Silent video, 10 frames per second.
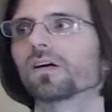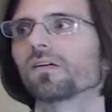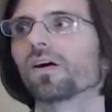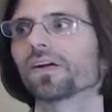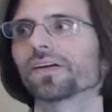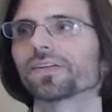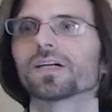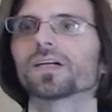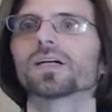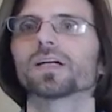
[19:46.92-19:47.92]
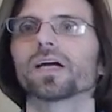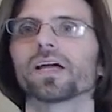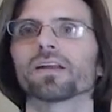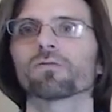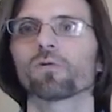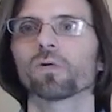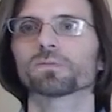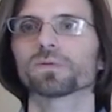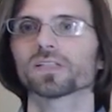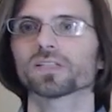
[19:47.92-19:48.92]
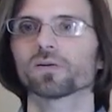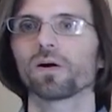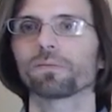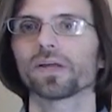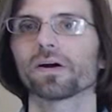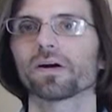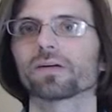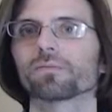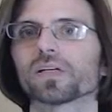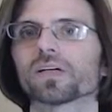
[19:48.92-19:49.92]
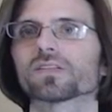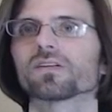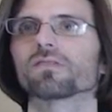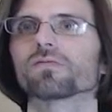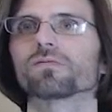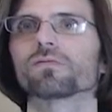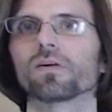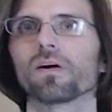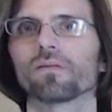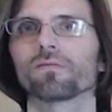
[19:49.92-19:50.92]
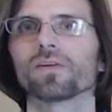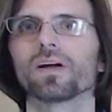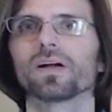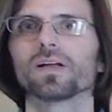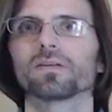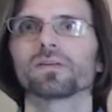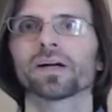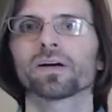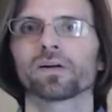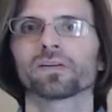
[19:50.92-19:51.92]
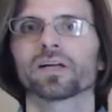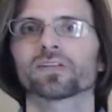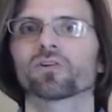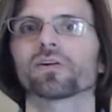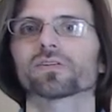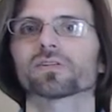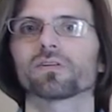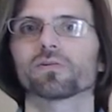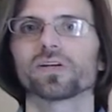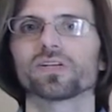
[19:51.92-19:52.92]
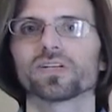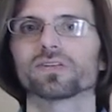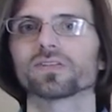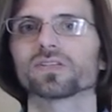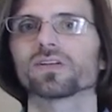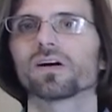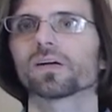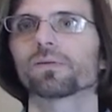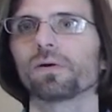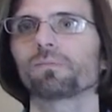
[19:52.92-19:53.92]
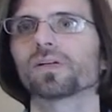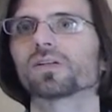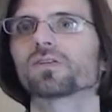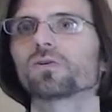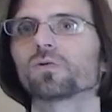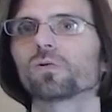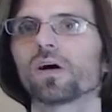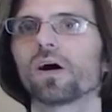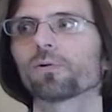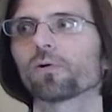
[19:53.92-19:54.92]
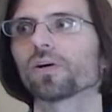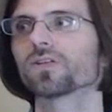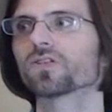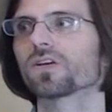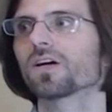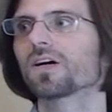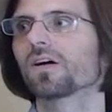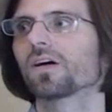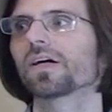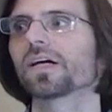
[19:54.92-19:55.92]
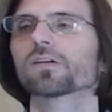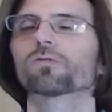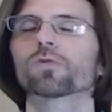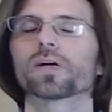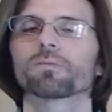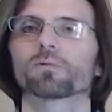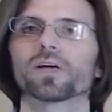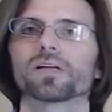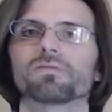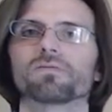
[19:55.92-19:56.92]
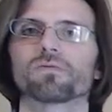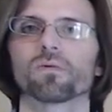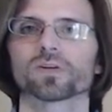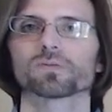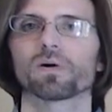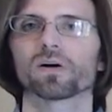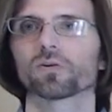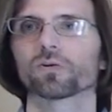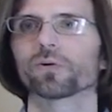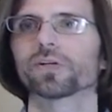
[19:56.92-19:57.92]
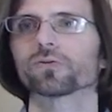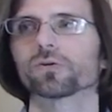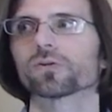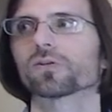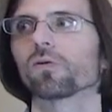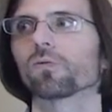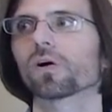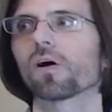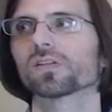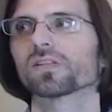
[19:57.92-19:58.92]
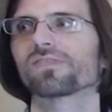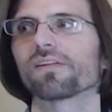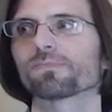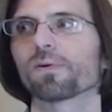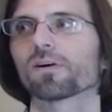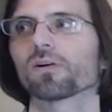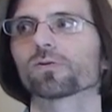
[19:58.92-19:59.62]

on it. And of course, because they're up there and because of Naigon Electronics Creations' commitment to upgrades, it's a free upgrade for Spark Color 3 users. So regardless if you have Spark Color